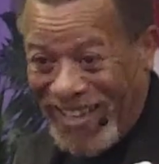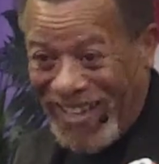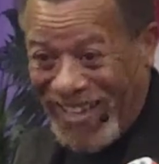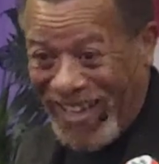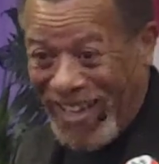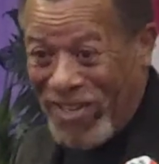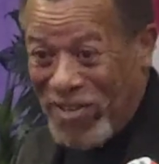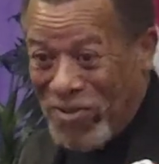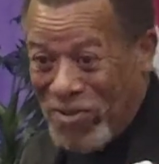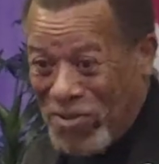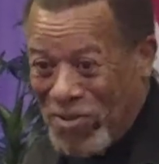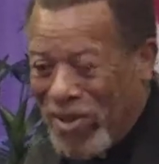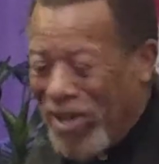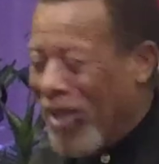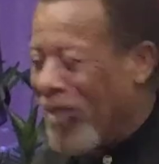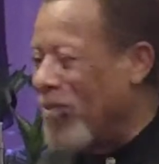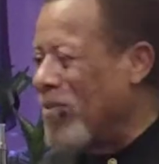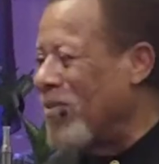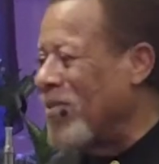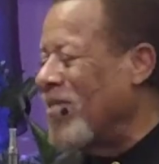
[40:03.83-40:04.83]
I know you
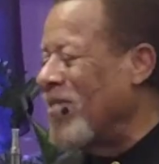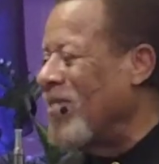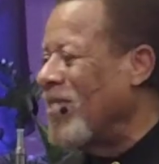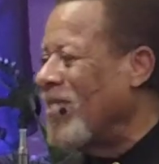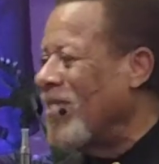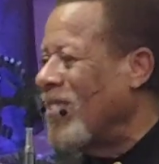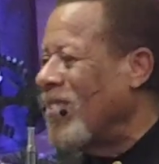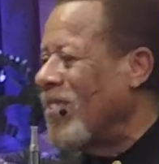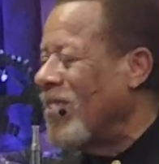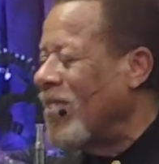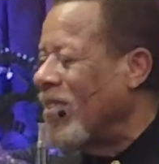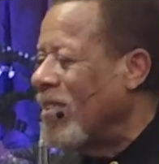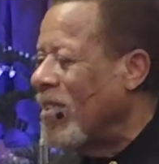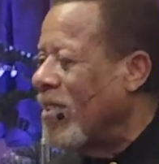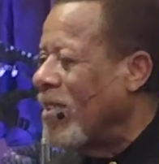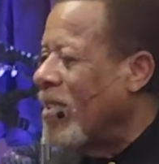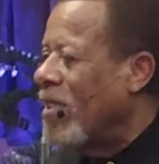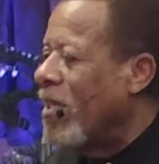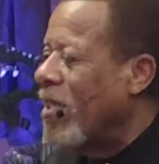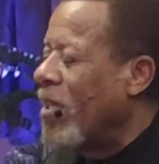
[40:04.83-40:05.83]
have.
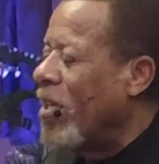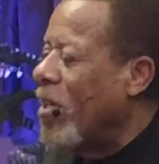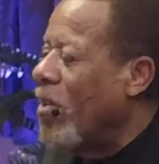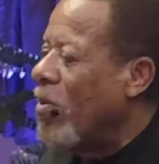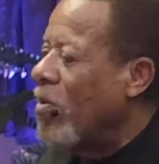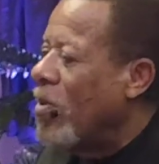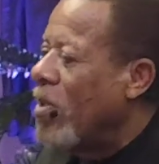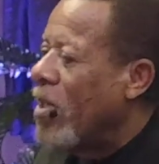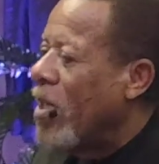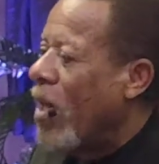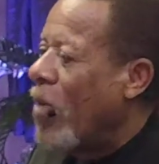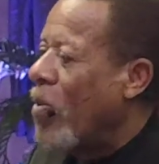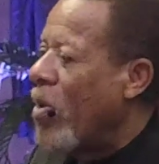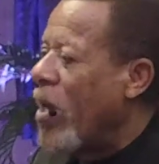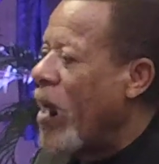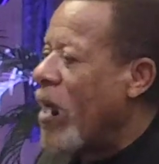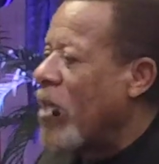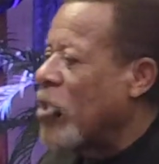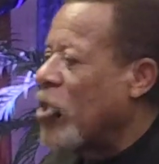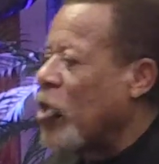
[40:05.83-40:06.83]
You know, I want
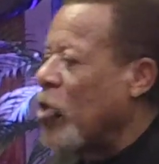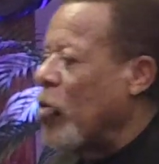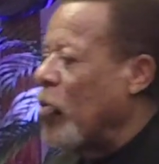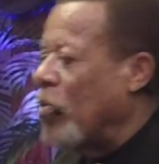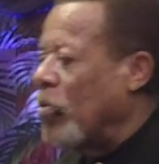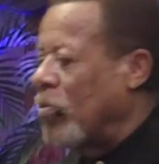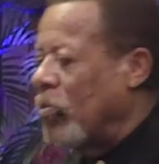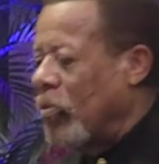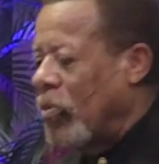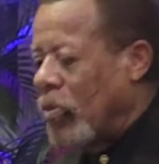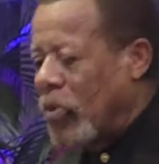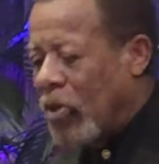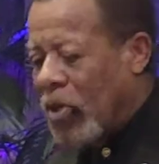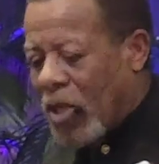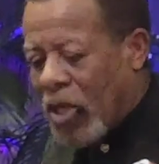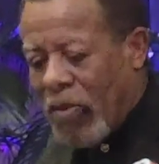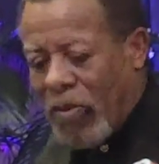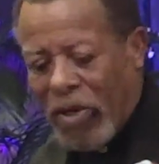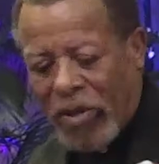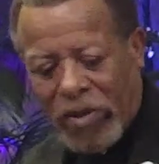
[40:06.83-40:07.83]
to ask you.
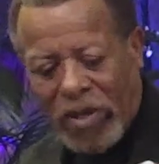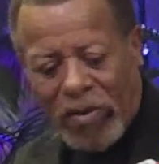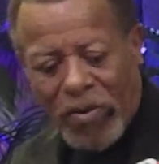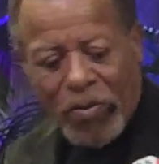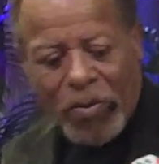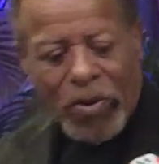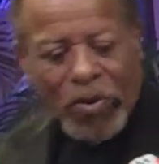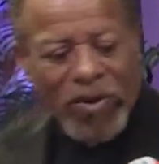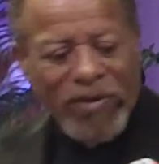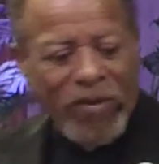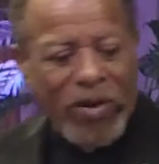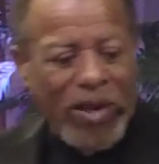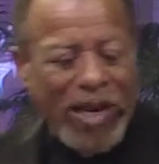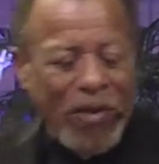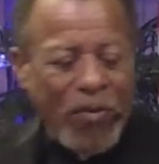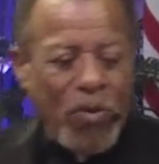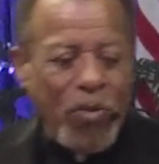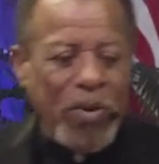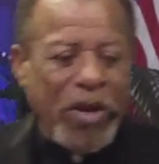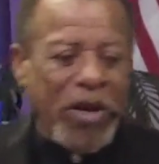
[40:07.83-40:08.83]
Come on, I know we don't have a lot
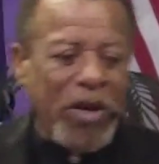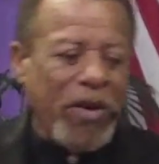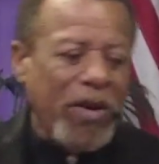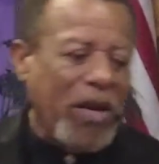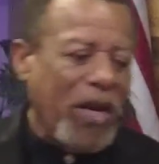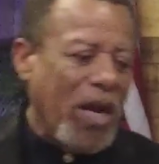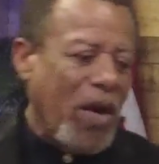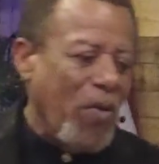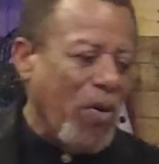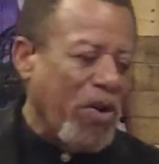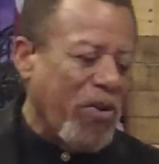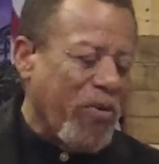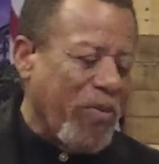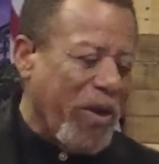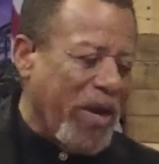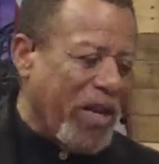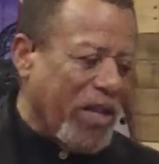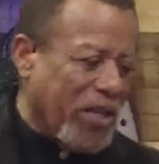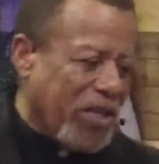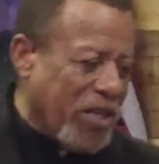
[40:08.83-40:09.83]
of room down here. I want
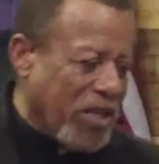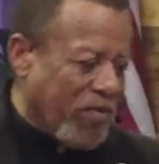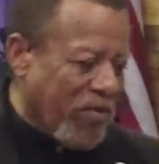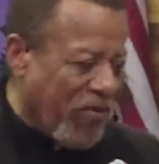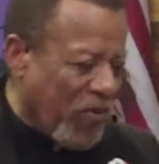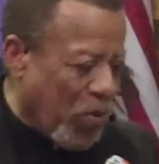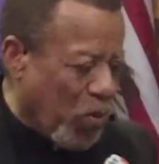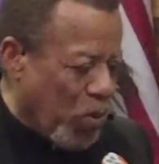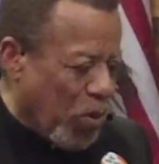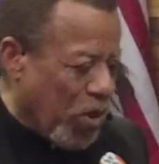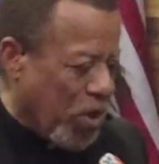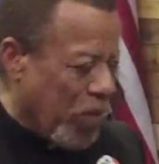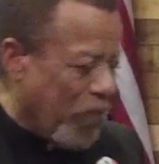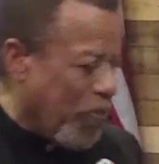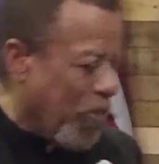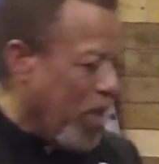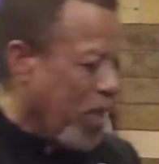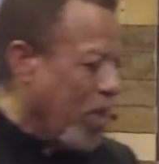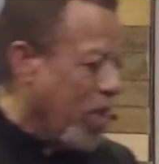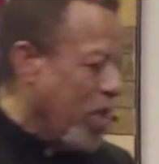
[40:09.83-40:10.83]
everybody to come if you would.
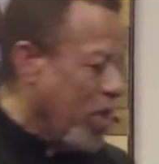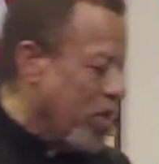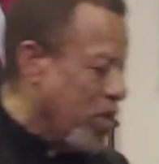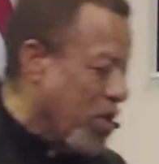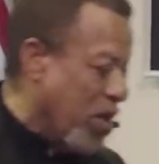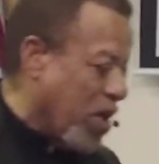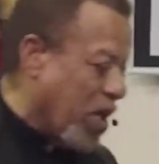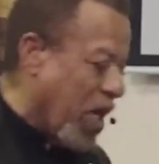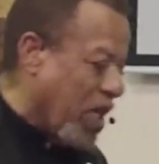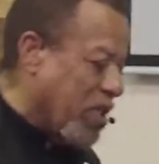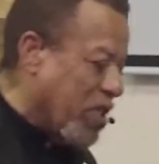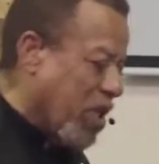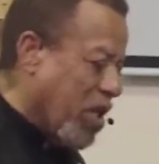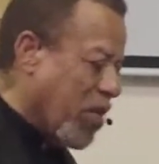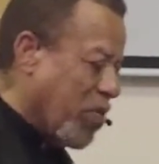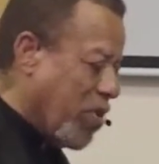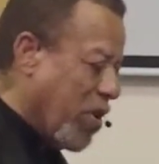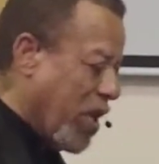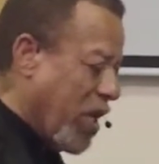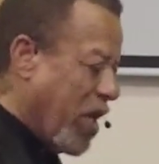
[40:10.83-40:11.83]
Sarah Kate's going to
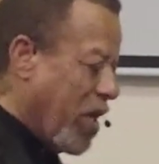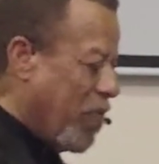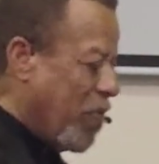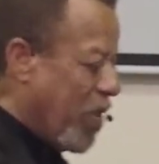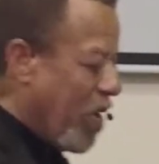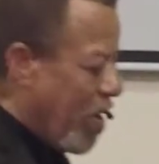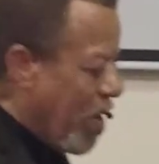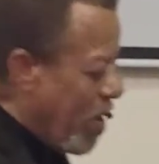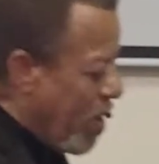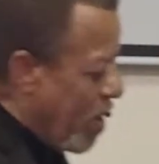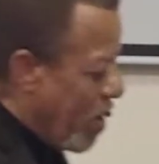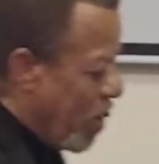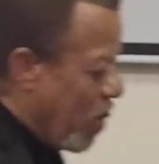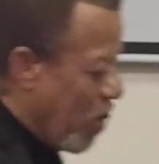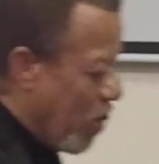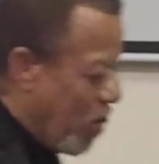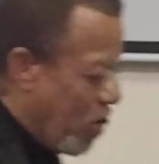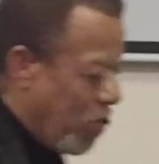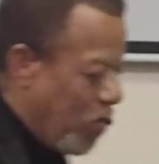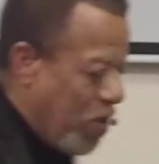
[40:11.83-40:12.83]
play. You
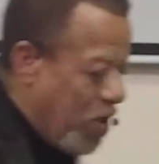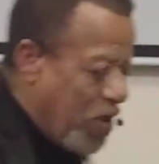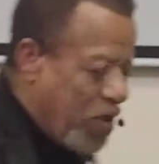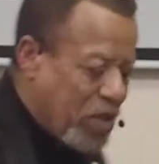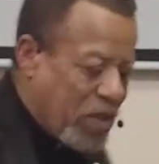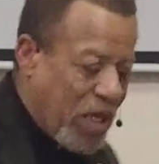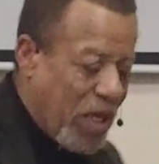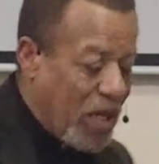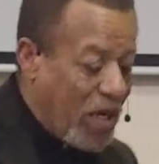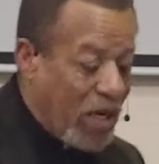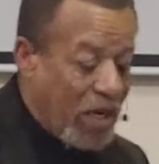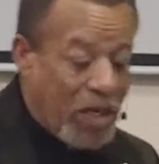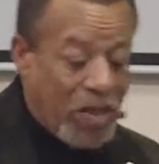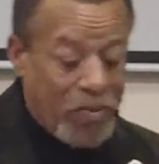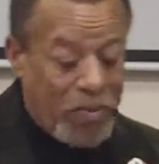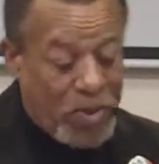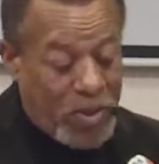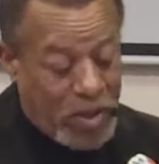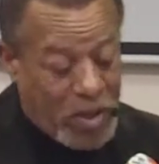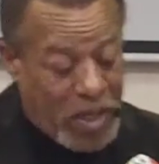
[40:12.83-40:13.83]
know, and really, this is kind
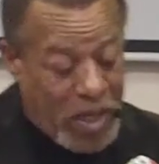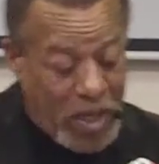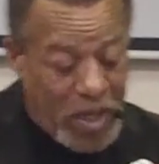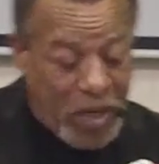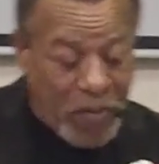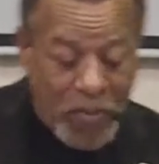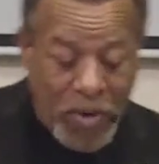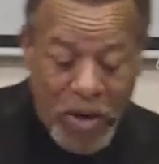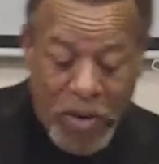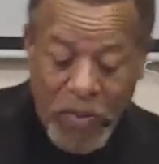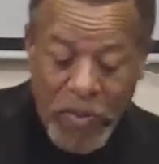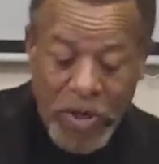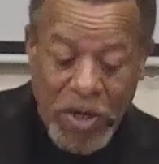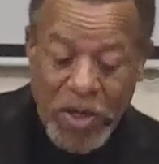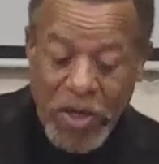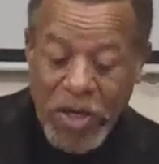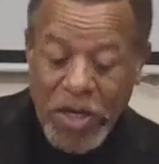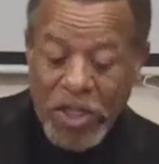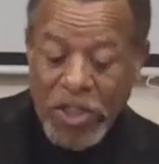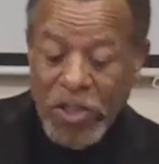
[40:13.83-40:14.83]
of like be our
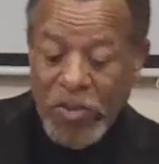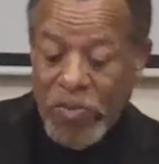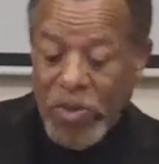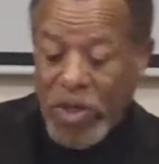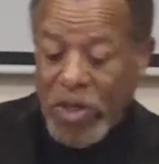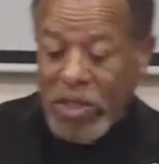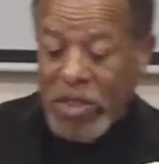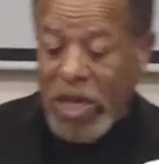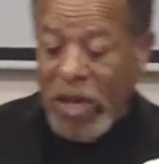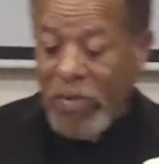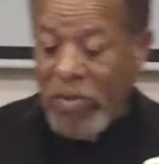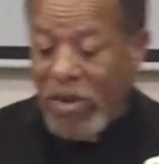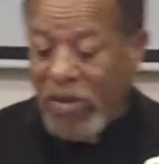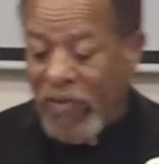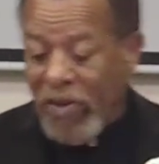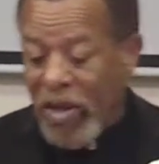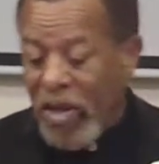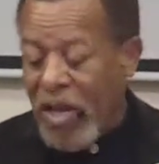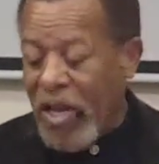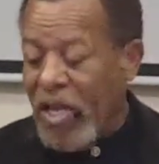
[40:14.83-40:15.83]
benediction, because I believe
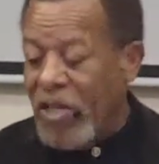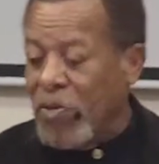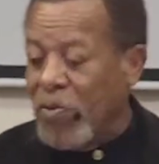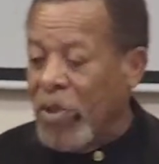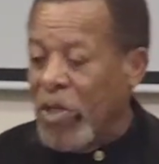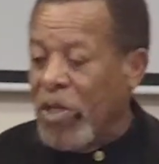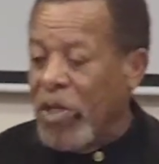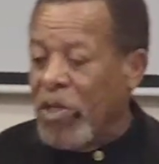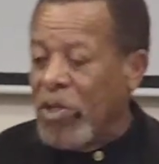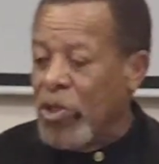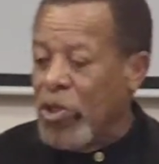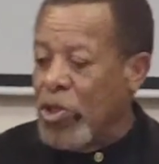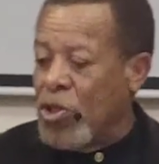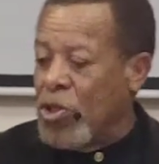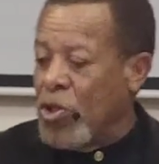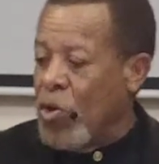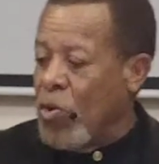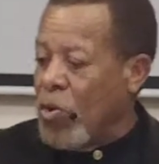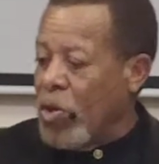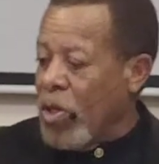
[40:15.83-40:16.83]
as we
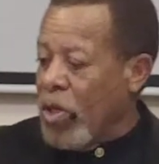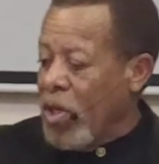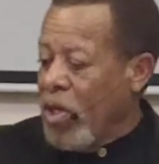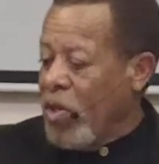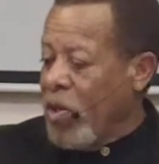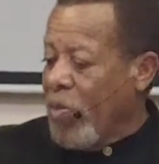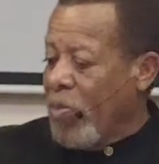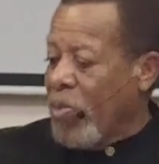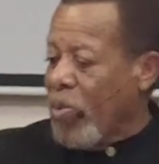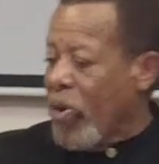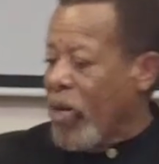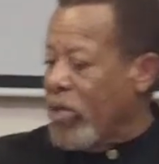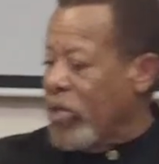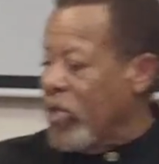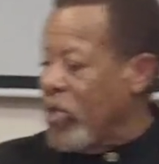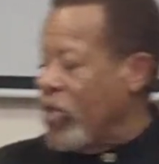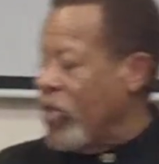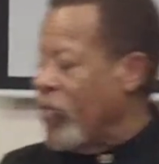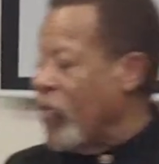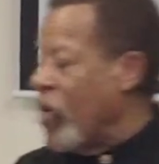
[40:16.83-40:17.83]
soak in the
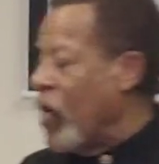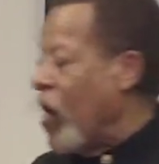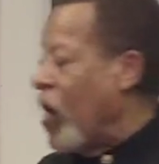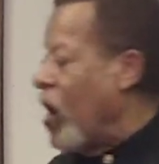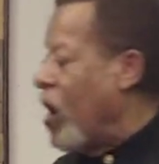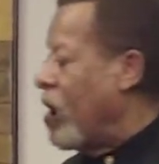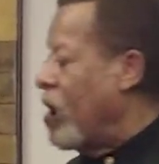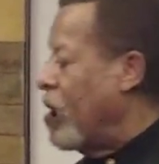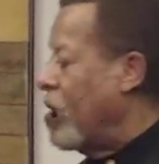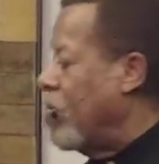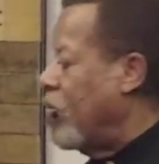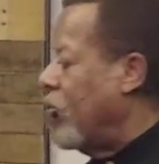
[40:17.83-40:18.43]
presence of God,